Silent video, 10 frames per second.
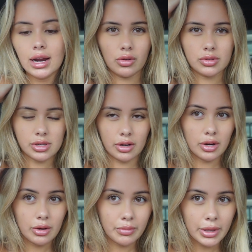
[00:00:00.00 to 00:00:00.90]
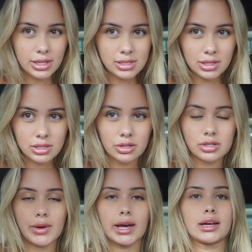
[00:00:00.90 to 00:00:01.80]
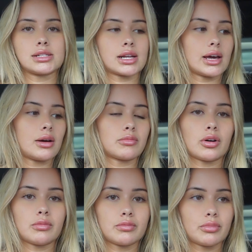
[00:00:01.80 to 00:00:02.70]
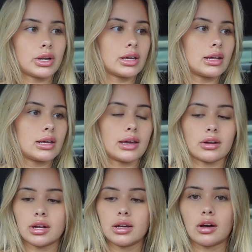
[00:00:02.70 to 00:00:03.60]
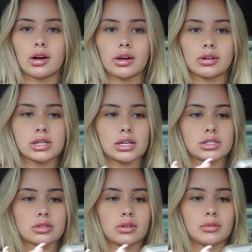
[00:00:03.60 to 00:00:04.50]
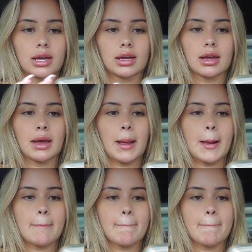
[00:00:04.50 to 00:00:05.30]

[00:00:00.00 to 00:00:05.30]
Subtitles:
Also, please excuse my hair today. I'm not putting any heat on it. Oh, hang on, Tasha's calling me.